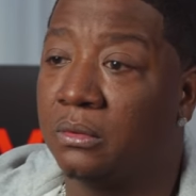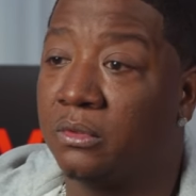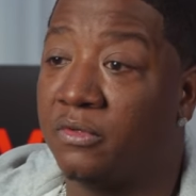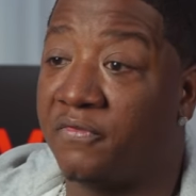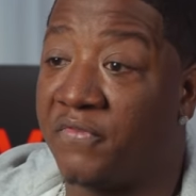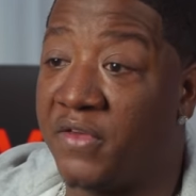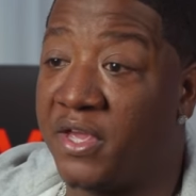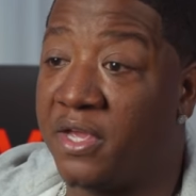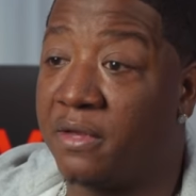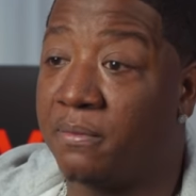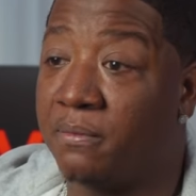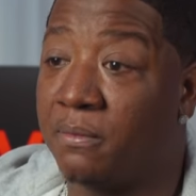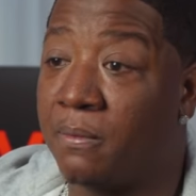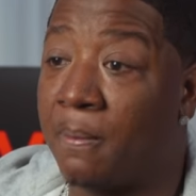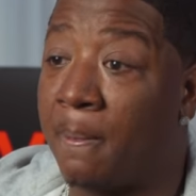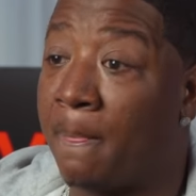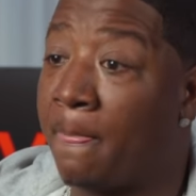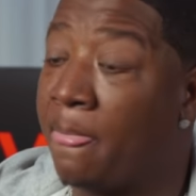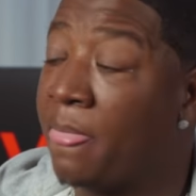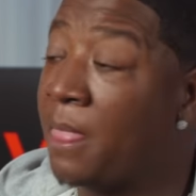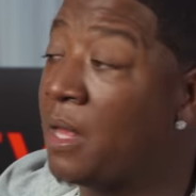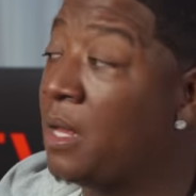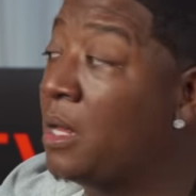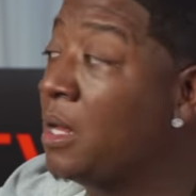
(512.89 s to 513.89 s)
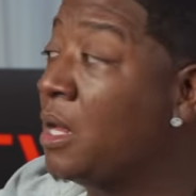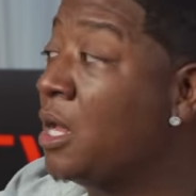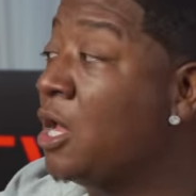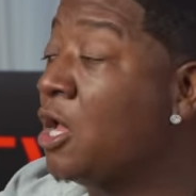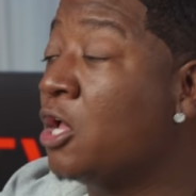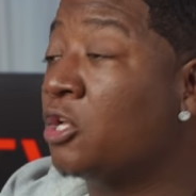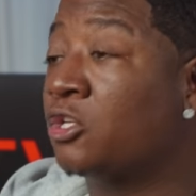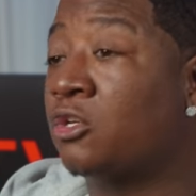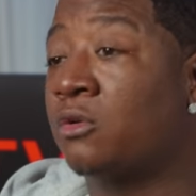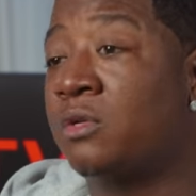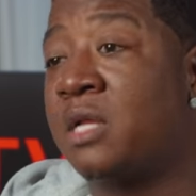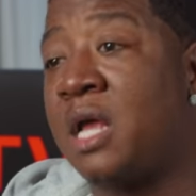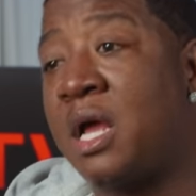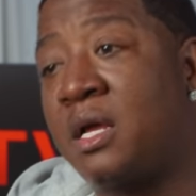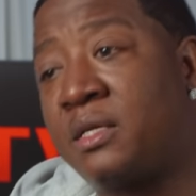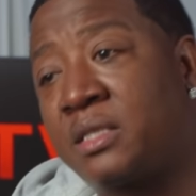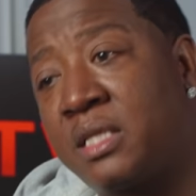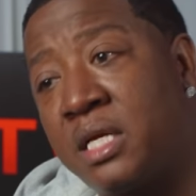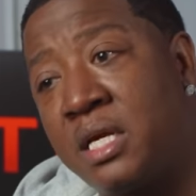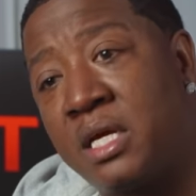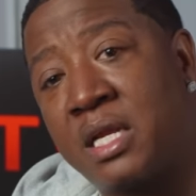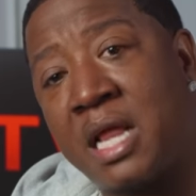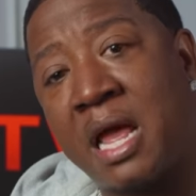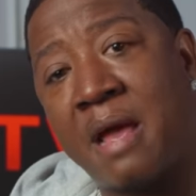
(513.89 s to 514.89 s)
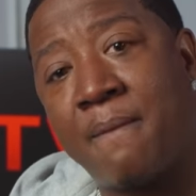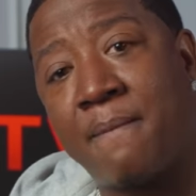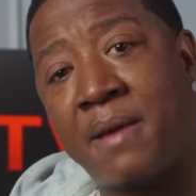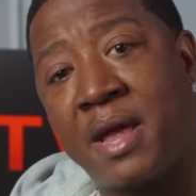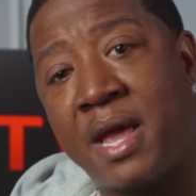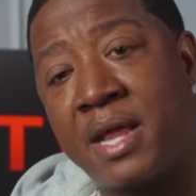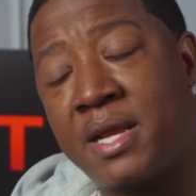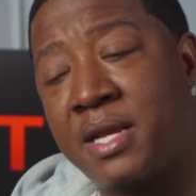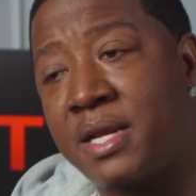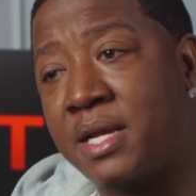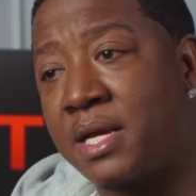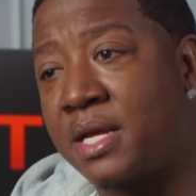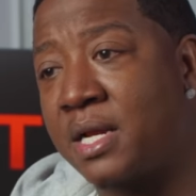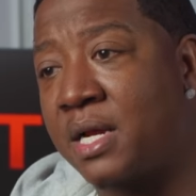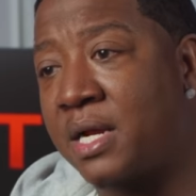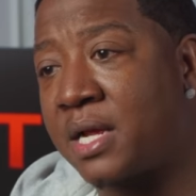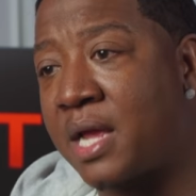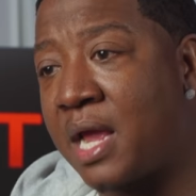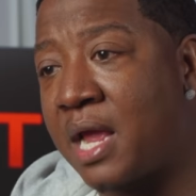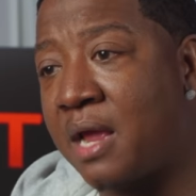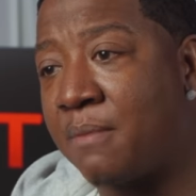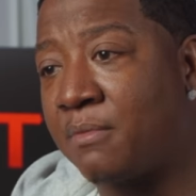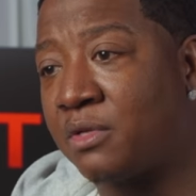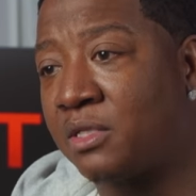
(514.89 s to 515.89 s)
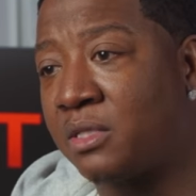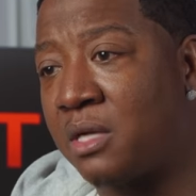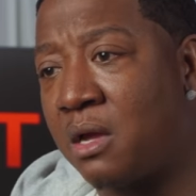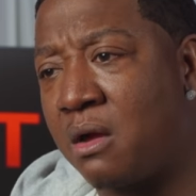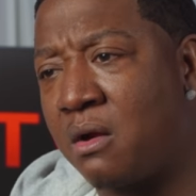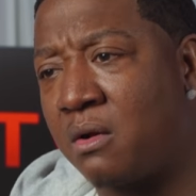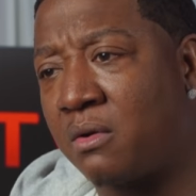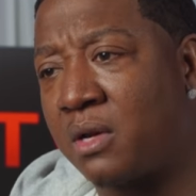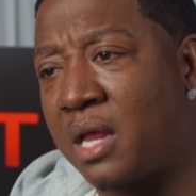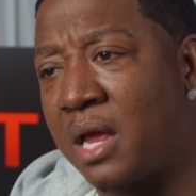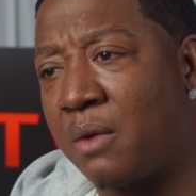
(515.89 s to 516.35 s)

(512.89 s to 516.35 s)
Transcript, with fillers: You feel mm-hmm, me? Mm-hmm. So now I'm sitting here like, man, this nigga done gave him a song.